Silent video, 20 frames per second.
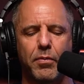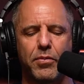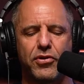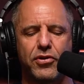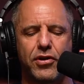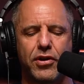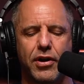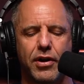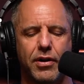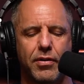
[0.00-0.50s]

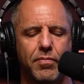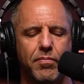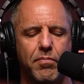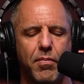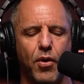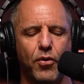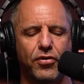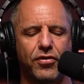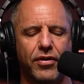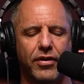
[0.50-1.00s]
sure
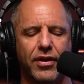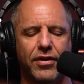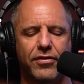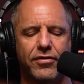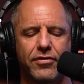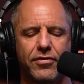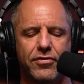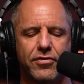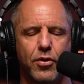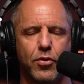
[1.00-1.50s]
most of the
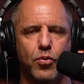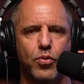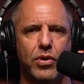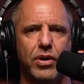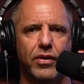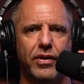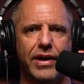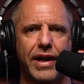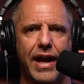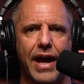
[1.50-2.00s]
listeners are
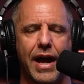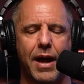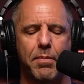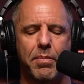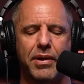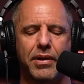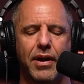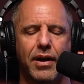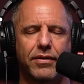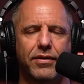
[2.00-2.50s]
really
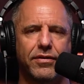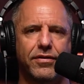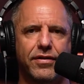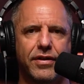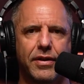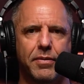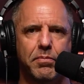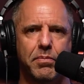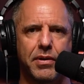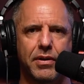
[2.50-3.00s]
happy not to
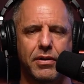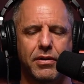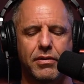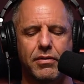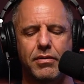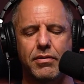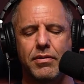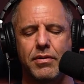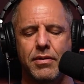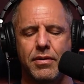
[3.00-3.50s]
see Bill.